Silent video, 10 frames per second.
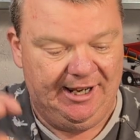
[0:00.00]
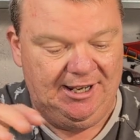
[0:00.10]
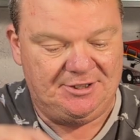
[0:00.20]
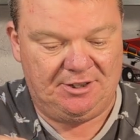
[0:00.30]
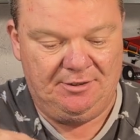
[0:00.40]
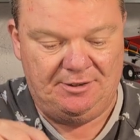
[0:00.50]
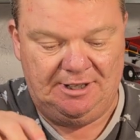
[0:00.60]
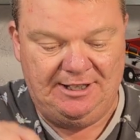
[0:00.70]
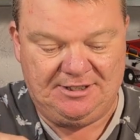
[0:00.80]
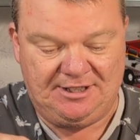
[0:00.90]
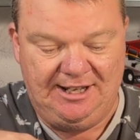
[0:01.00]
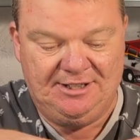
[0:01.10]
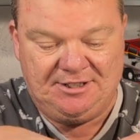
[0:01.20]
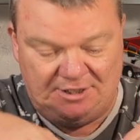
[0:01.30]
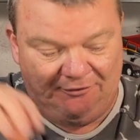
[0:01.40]
It's
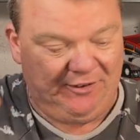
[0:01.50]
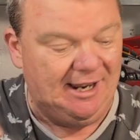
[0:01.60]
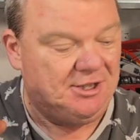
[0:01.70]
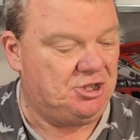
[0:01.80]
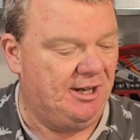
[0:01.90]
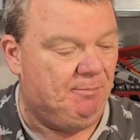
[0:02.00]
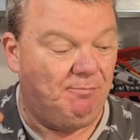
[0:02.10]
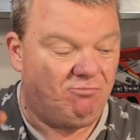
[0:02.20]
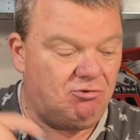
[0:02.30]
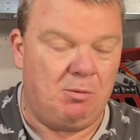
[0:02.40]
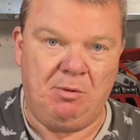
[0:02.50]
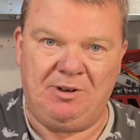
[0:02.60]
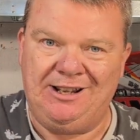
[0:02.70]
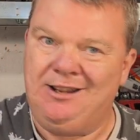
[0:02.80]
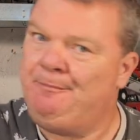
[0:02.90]
the flagship,
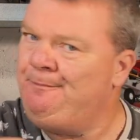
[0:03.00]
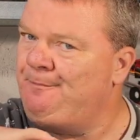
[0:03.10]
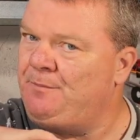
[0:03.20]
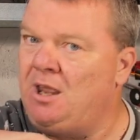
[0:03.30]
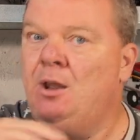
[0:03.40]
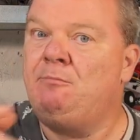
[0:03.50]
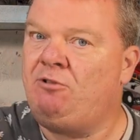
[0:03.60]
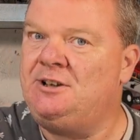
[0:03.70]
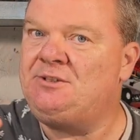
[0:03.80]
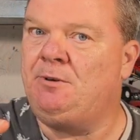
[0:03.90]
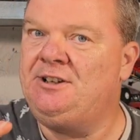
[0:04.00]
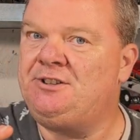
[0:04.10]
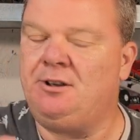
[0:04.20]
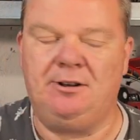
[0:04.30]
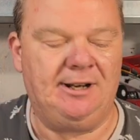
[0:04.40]
probably price
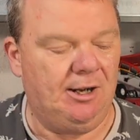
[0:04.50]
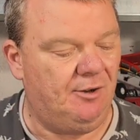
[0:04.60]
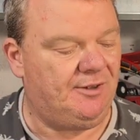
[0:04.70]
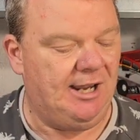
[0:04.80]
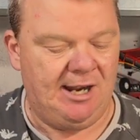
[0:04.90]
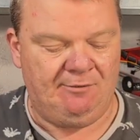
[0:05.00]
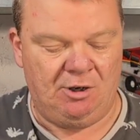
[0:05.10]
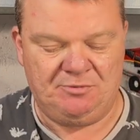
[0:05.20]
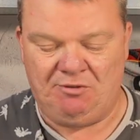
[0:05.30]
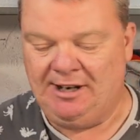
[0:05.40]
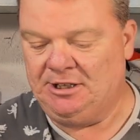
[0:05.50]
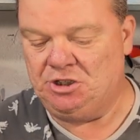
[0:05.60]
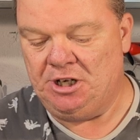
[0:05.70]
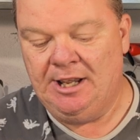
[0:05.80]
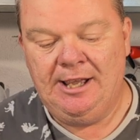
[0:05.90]
wise, certainly of the Air Arms
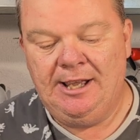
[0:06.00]
range.